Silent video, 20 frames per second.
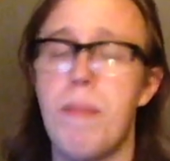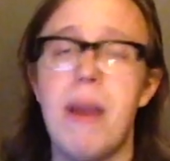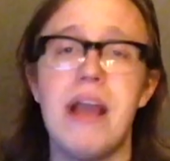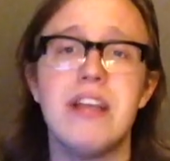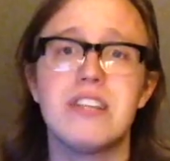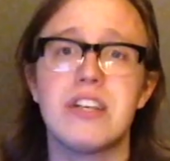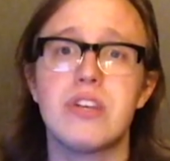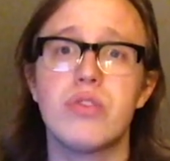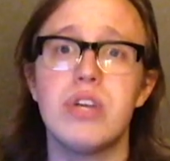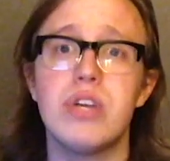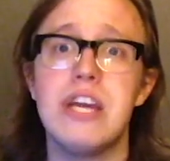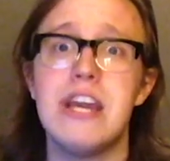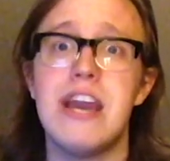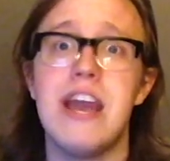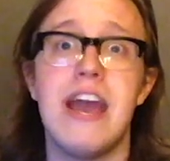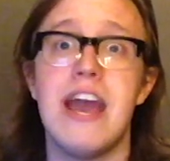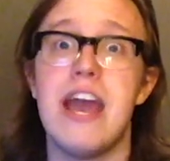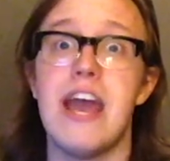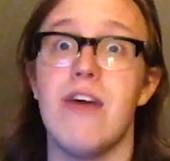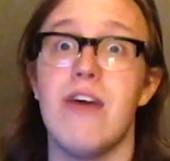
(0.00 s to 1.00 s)
where
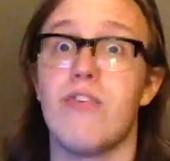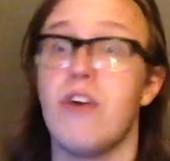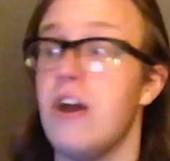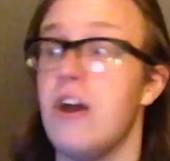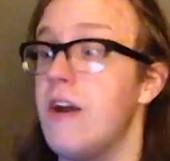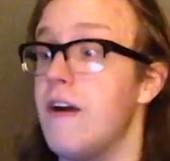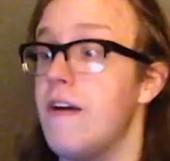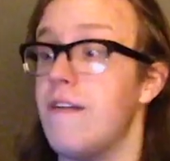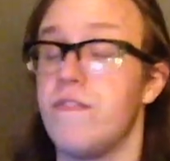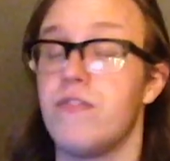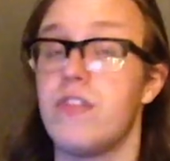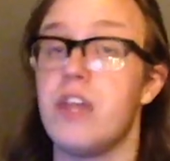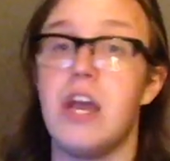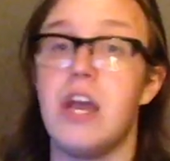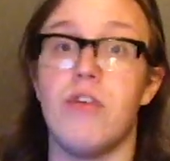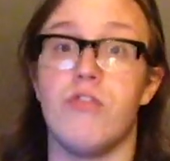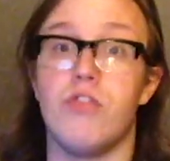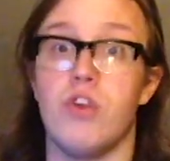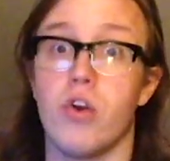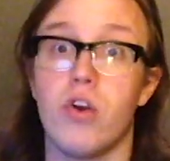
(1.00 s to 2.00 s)
basically
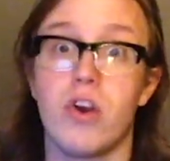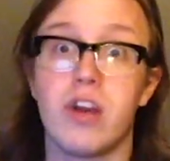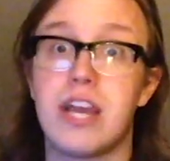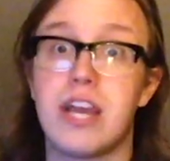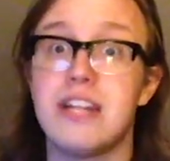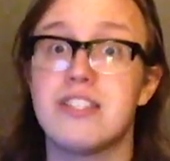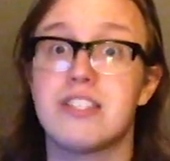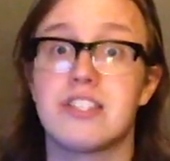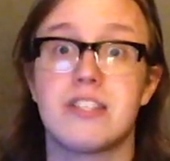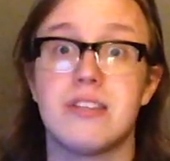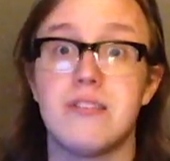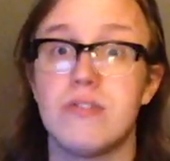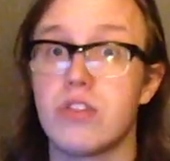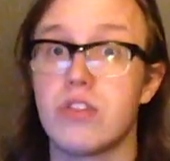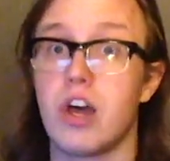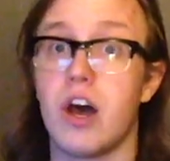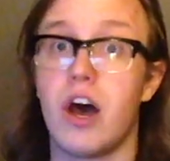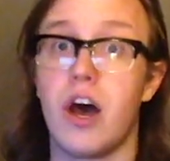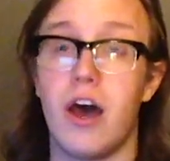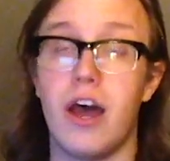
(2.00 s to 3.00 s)
if you're against
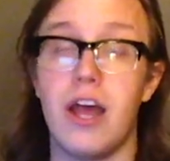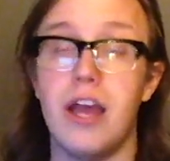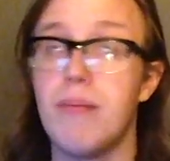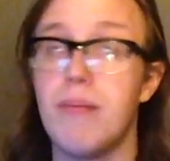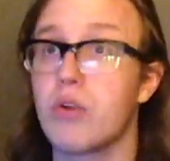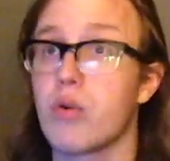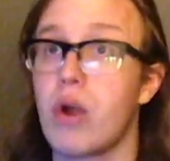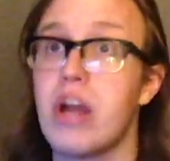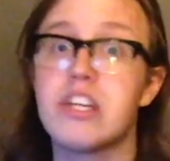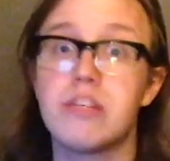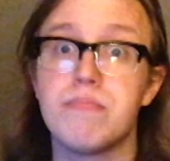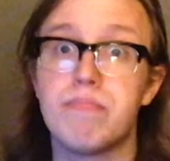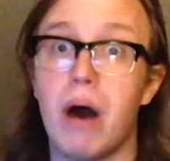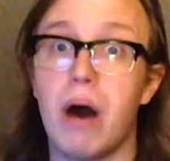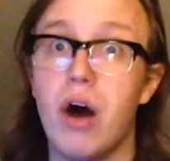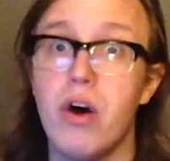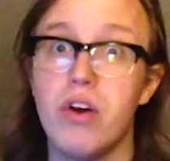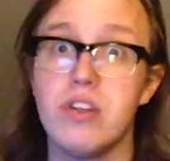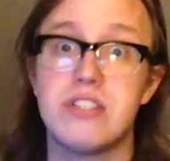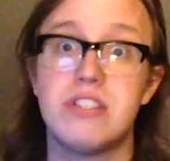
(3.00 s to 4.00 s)
the
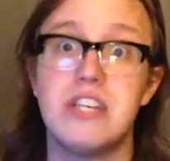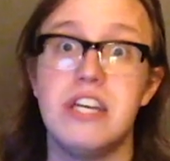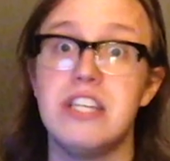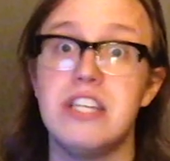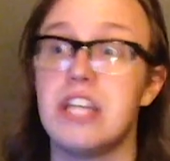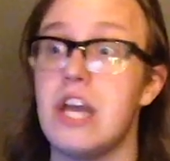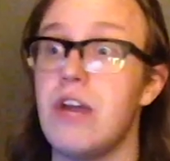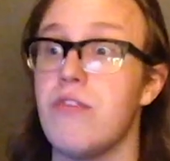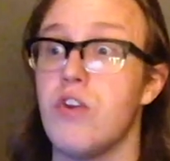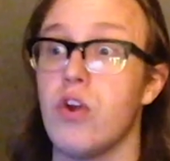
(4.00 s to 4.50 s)
immigration policies,